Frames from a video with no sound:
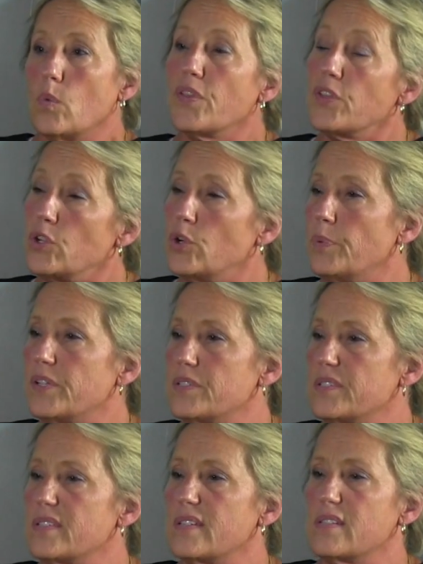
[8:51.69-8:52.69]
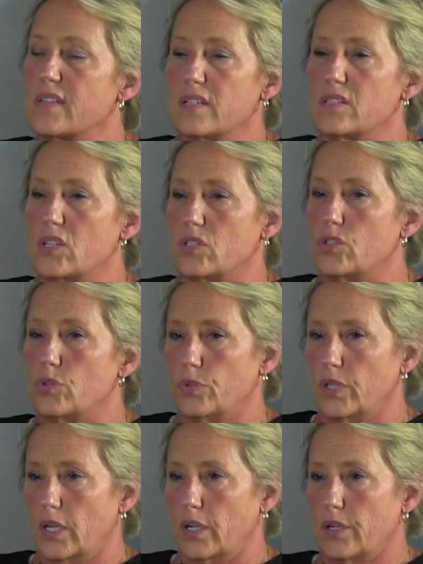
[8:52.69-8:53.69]
With a new business that's less than two
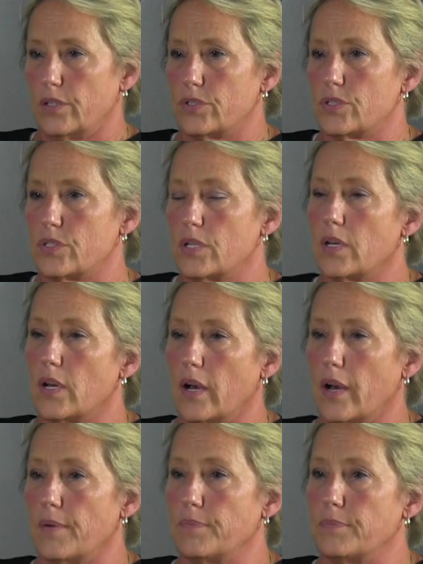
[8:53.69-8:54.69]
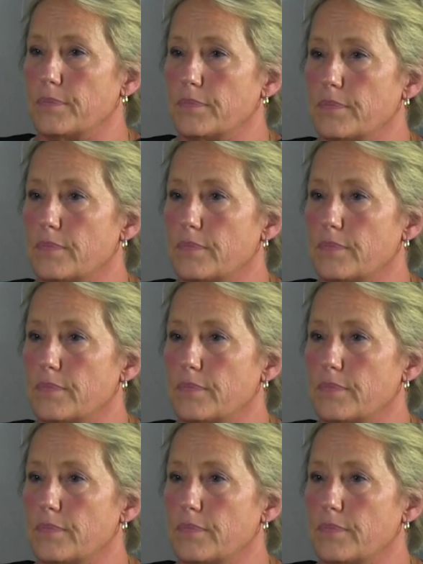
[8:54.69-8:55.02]
years, um,